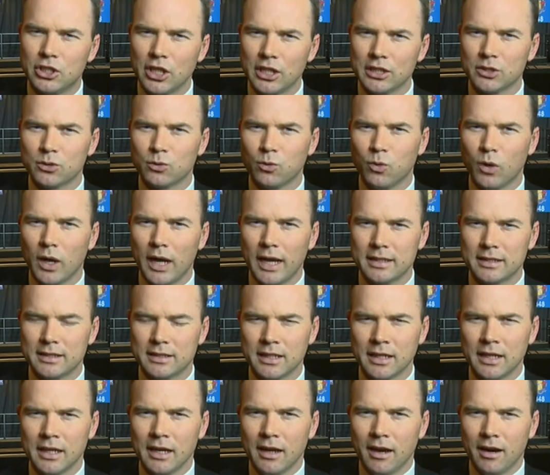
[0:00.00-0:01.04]
just
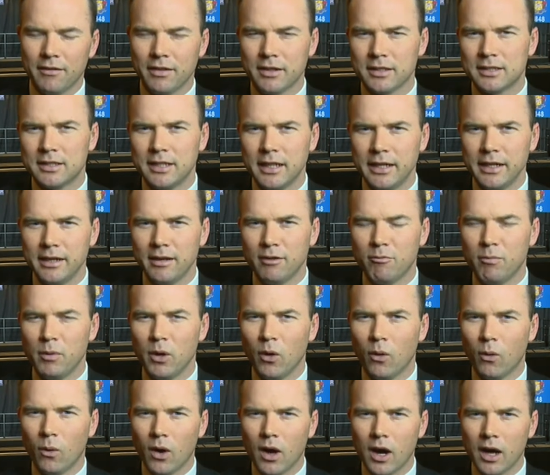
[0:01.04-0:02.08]
west of the city of
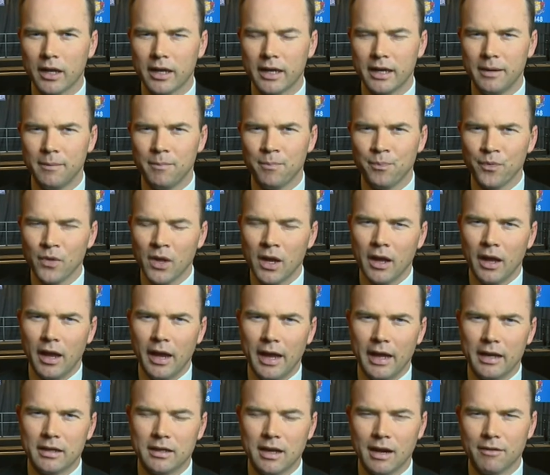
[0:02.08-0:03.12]
Milwaukee.
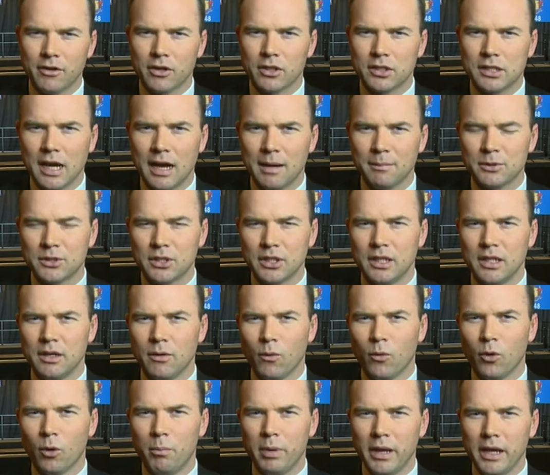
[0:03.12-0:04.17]
And Governor Thompson
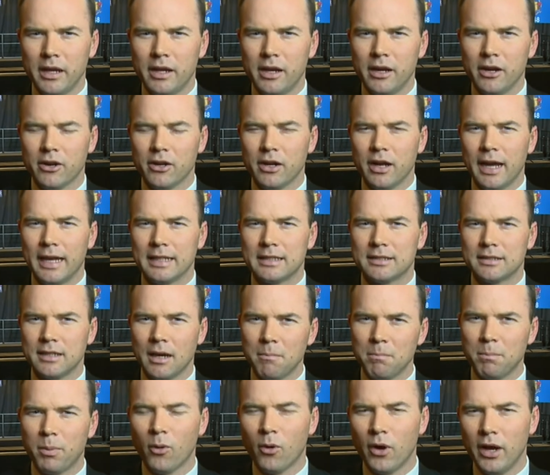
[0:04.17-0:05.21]
will be here at
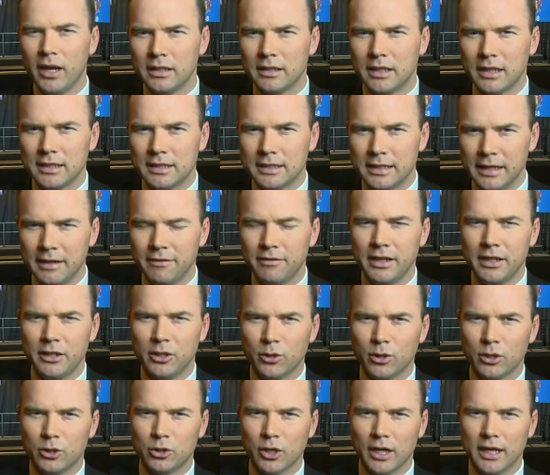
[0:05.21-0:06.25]
some point this evening
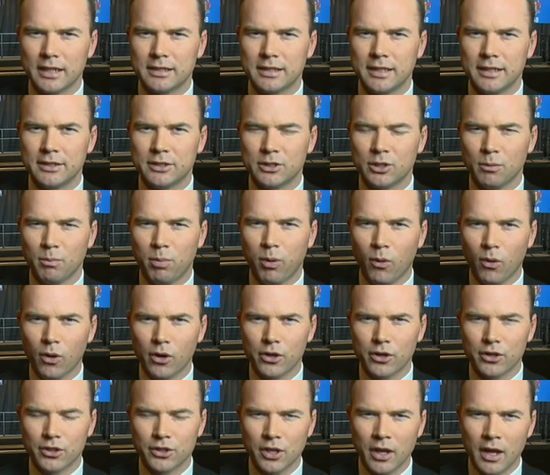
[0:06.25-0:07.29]
to address his
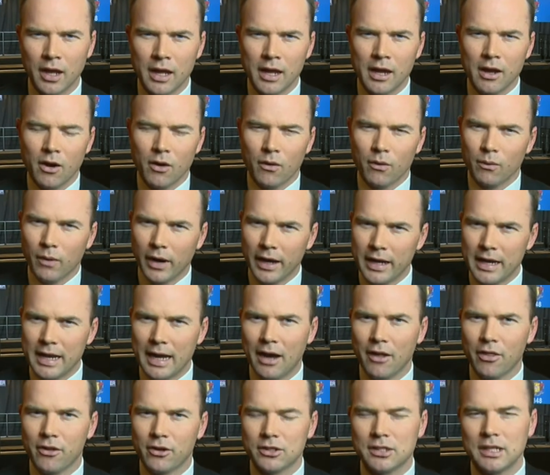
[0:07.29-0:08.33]
supporters. Right
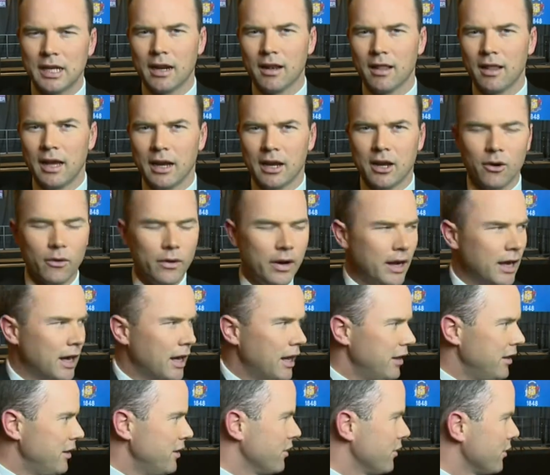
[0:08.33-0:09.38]
now, there's not a lot going
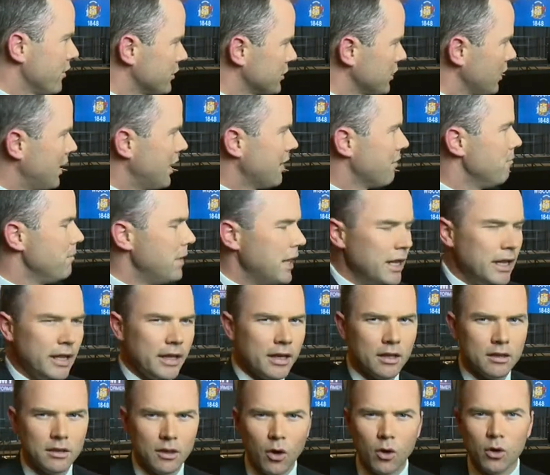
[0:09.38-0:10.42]
on here. There's a lot of
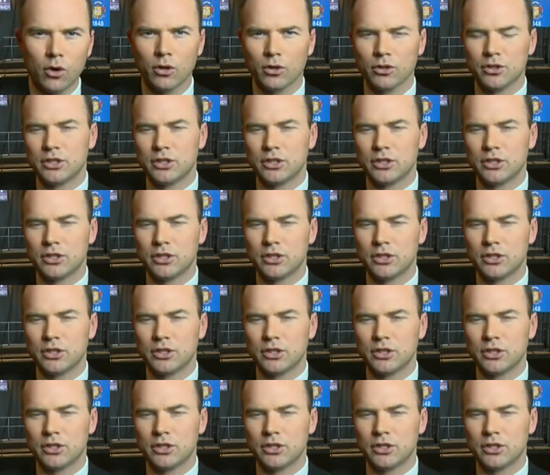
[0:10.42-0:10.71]
media, local,